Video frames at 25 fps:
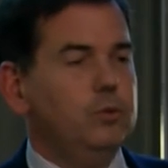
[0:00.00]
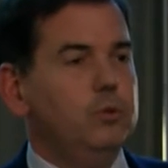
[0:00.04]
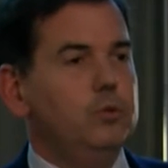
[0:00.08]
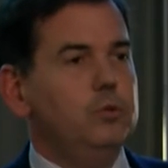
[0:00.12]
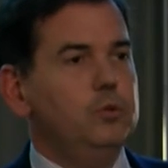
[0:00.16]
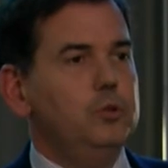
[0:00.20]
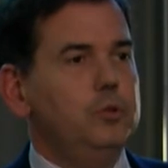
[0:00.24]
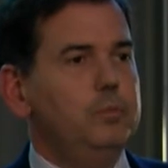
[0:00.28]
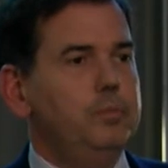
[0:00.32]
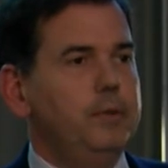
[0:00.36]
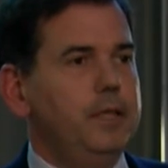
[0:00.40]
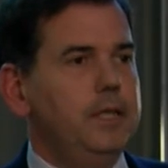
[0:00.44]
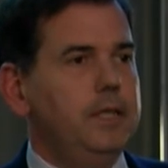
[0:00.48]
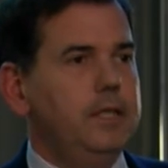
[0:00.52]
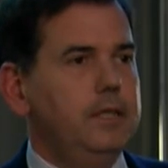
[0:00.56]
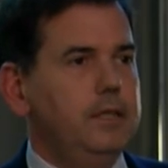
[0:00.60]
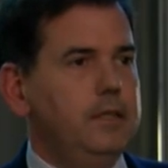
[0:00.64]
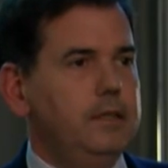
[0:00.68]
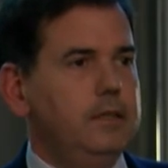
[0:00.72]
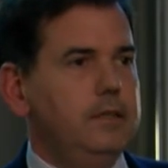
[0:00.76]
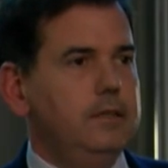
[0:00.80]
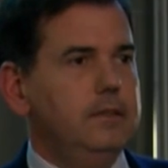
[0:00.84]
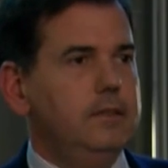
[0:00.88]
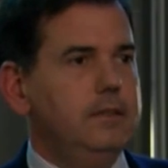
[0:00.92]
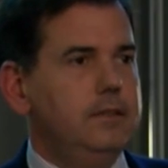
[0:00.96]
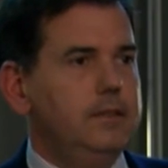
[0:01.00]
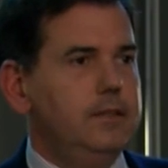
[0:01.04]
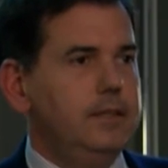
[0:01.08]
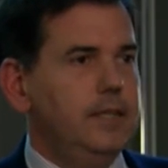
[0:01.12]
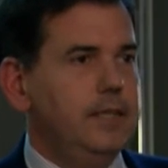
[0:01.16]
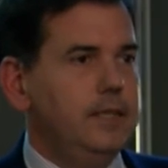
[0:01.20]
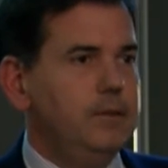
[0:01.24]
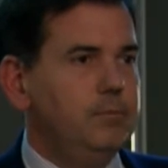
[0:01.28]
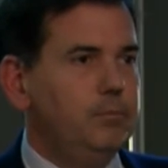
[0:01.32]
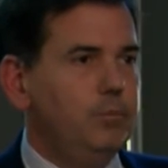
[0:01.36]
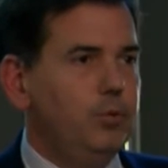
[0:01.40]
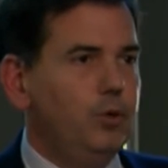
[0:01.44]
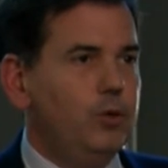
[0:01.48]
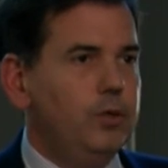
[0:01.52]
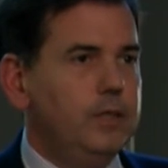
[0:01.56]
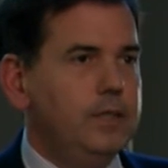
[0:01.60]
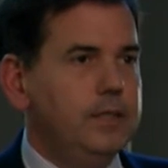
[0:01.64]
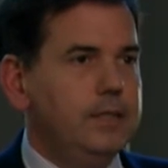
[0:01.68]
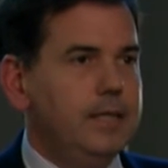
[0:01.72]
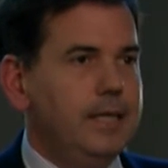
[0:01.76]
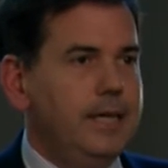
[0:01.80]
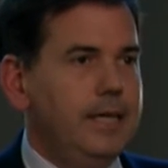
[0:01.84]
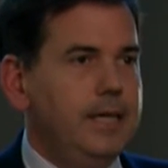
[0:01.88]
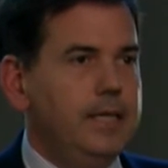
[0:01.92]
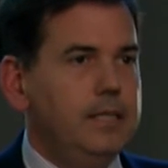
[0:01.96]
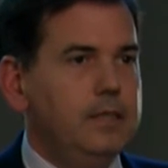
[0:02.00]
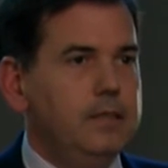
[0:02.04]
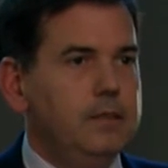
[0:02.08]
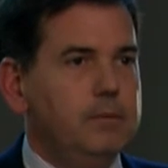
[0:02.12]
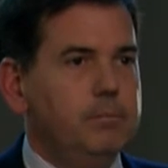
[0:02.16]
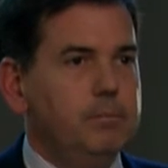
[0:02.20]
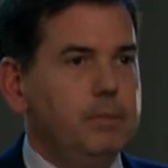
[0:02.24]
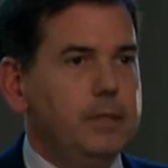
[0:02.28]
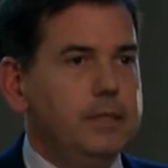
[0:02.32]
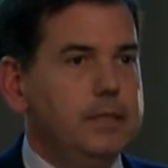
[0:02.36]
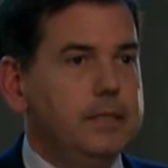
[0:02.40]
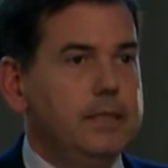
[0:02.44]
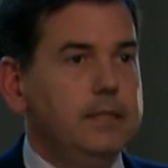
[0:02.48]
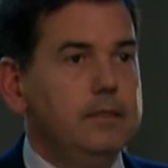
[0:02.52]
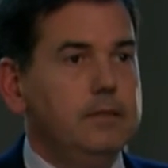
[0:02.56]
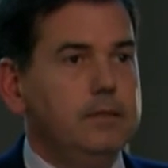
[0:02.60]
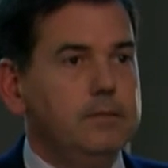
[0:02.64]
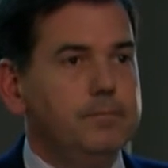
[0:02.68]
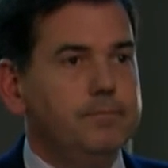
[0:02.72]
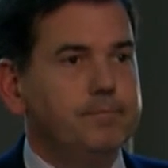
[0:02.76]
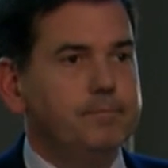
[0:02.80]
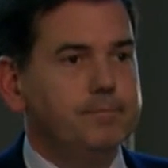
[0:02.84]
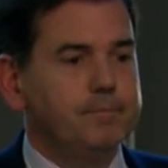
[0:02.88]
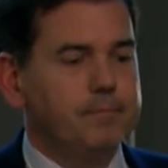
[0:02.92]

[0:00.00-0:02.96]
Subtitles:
could be 10.8%.